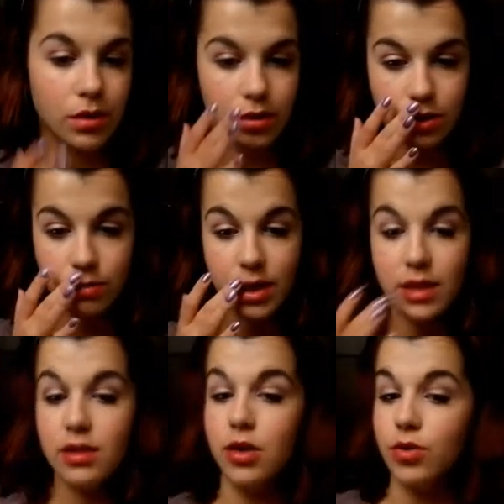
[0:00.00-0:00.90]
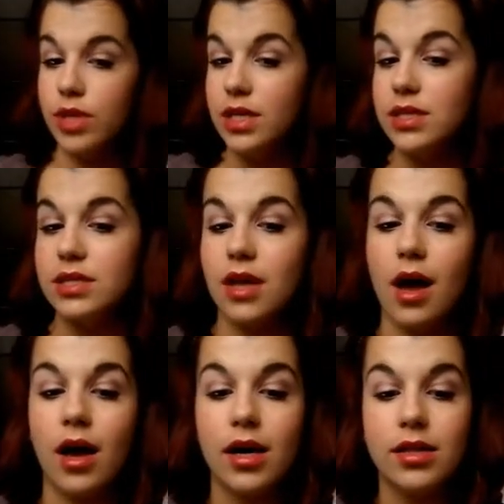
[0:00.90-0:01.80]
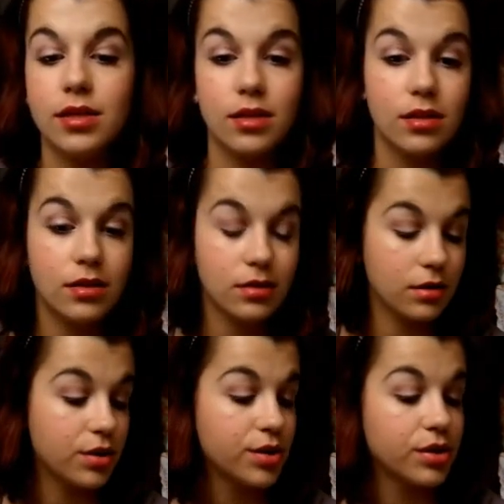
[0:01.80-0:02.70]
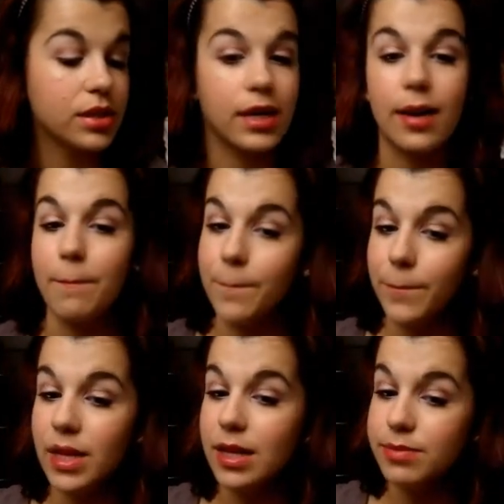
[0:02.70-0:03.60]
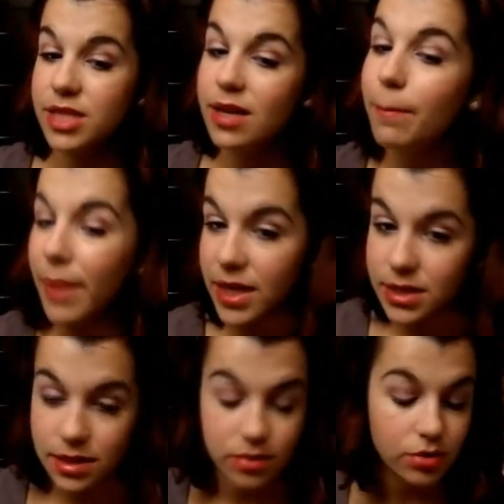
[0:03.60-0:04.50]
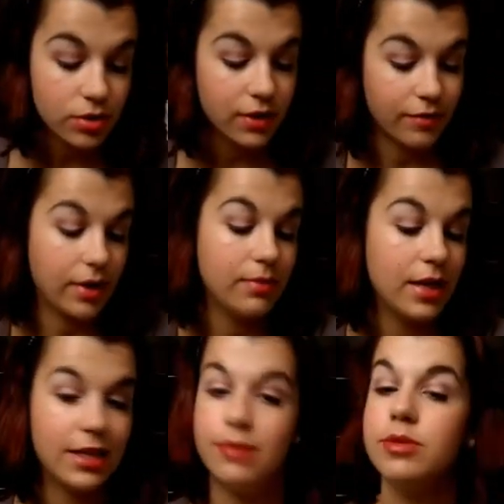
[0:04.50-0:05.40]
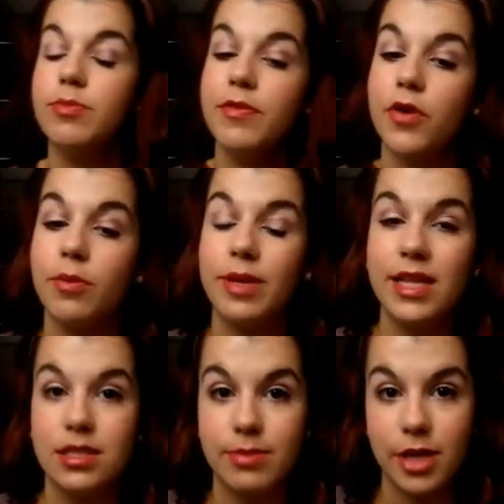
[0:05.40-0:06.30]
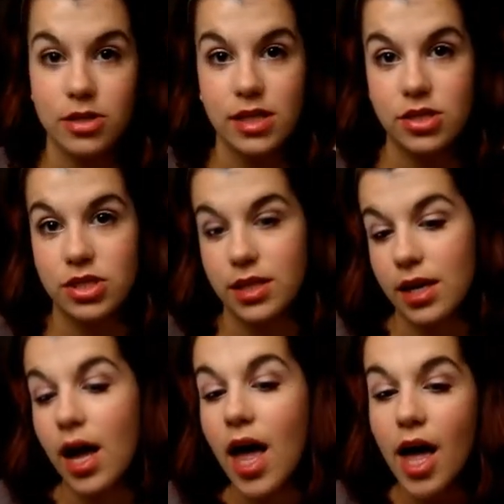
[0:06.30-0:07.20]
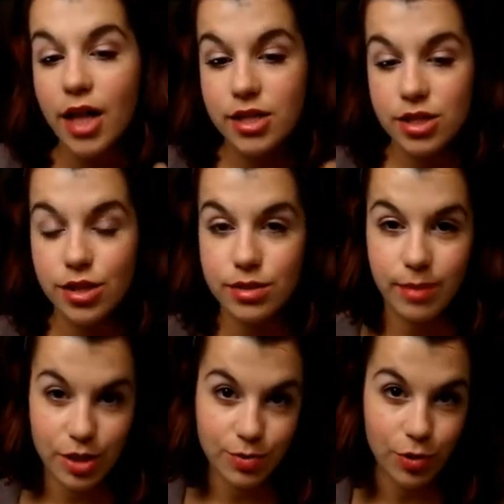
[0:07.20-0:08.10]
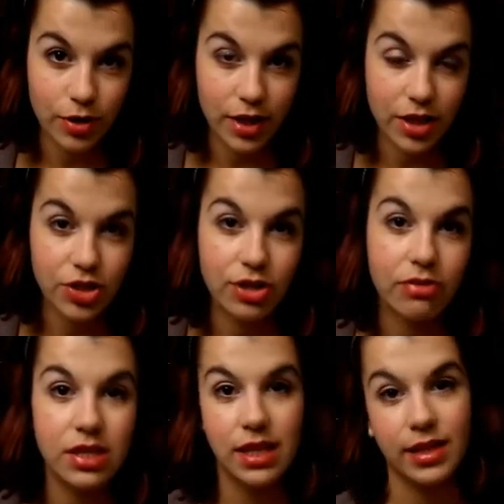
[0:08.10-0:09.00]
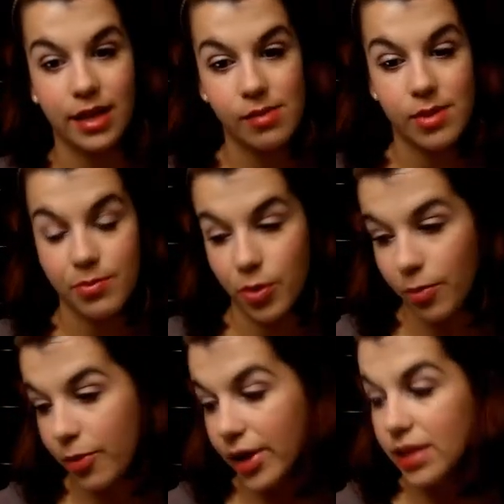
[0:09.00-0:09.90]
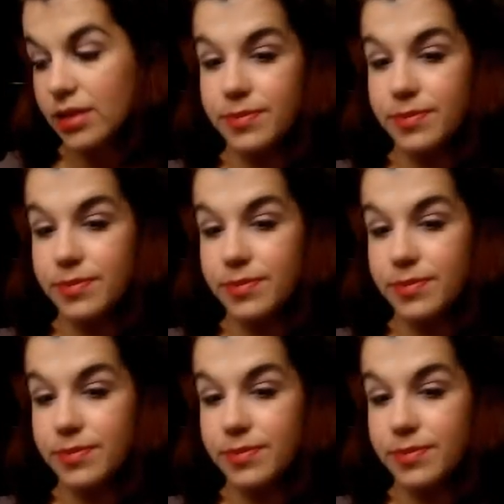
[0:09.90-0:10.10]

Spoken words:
You might notice I didn't use lipstick pencil to define my lips before, but that's because I just think this looks much more natural and daytime appropriate.